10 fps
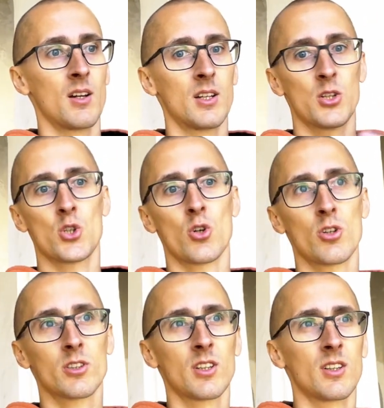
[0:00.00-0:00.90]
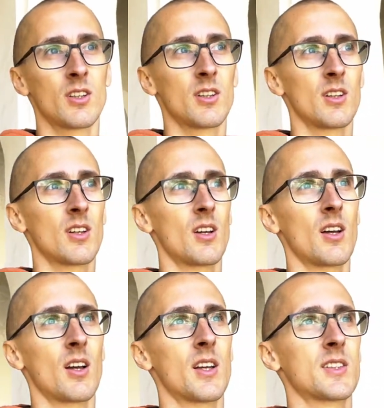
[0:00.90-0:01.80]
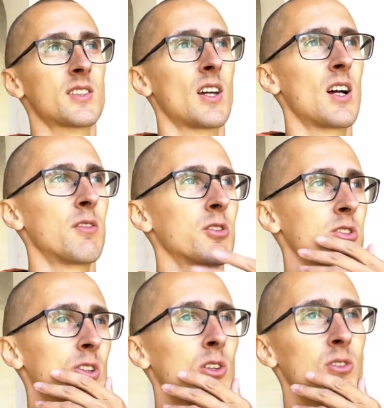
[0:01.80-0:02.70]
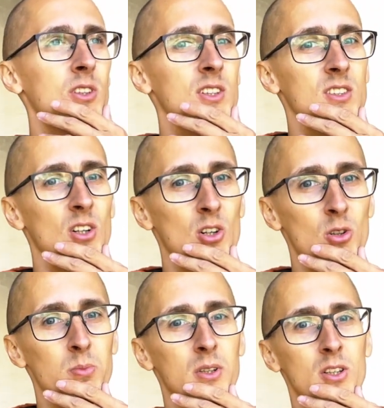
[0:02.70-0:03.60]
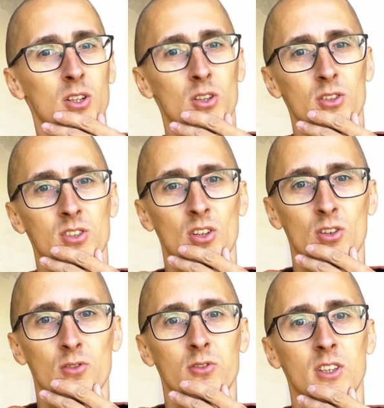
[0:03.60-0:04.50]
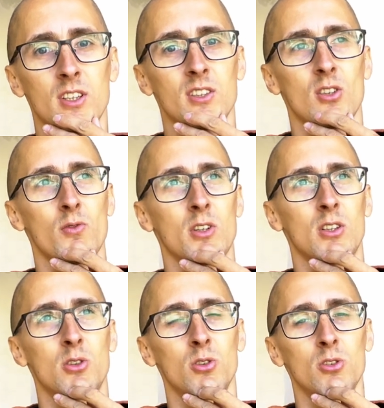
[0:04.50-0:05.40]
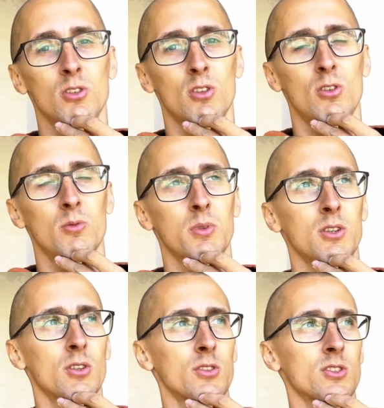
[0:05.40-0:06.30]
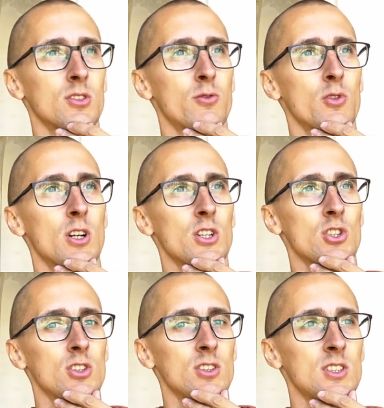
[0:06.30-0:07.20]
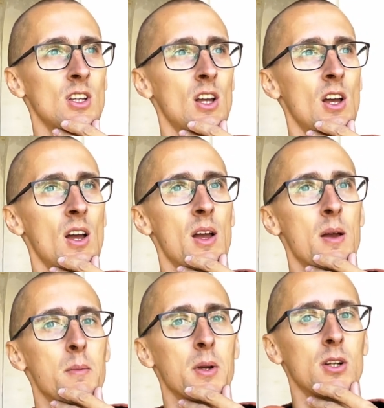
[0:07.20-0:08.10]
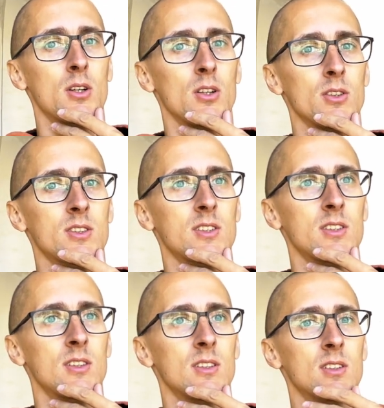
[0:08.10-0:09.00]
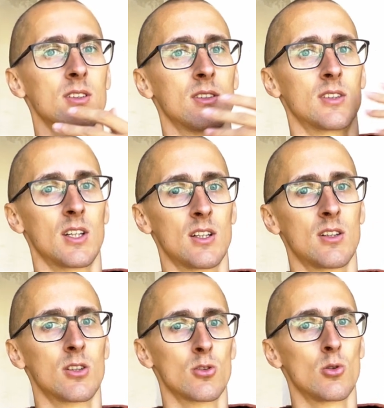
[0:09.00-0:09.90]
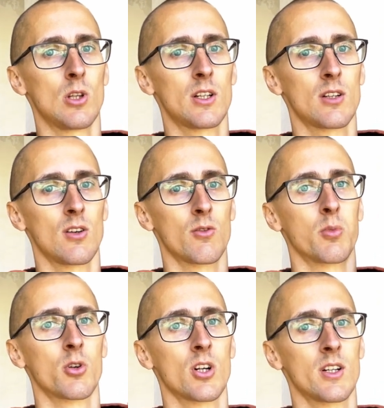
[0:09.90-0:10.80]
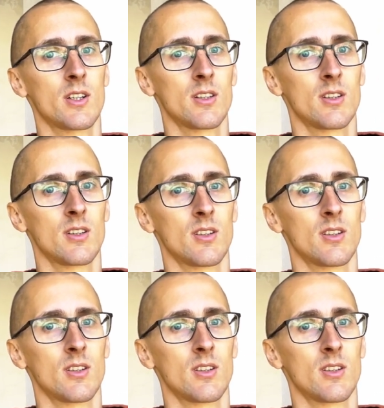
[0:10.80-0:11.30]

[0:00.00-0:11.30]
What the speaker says: in short, as I was told, it's all because of the Soviet Union, all because of Russians, because the rulers of Bukhara,